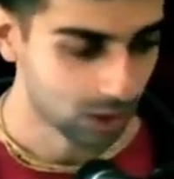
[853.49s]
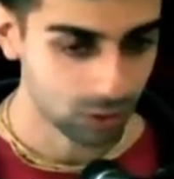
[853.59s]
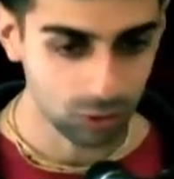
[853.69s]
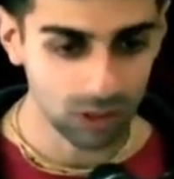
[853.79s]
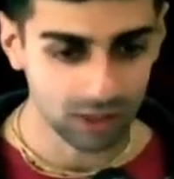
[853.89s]

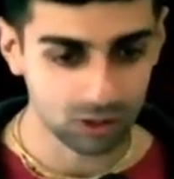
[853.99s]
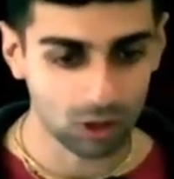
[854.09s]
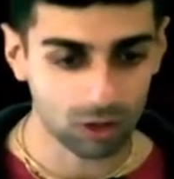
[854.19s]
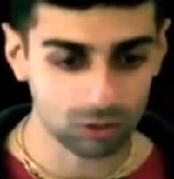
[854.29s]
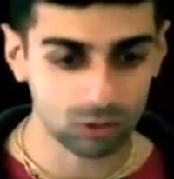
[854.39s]
Do you guys
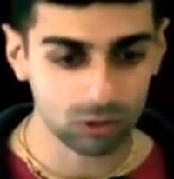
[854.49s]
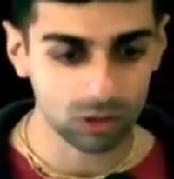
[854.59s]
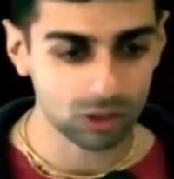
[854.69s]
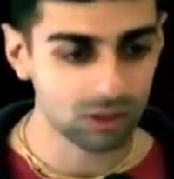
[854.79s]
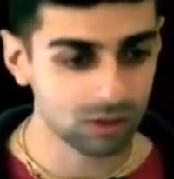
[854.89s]
talk to
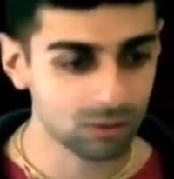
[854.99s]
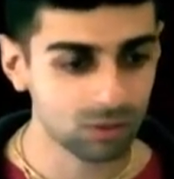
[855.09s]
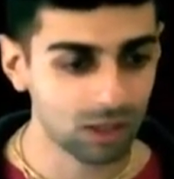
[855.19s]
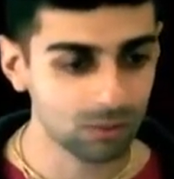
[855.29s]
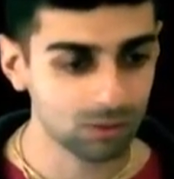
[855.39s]
Krishna
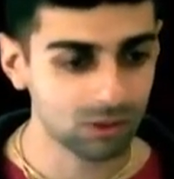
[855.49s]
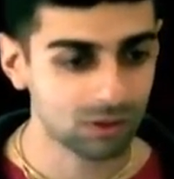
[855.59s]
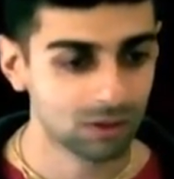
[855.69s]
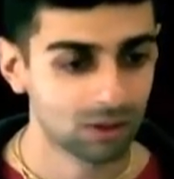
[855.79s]
sometimes?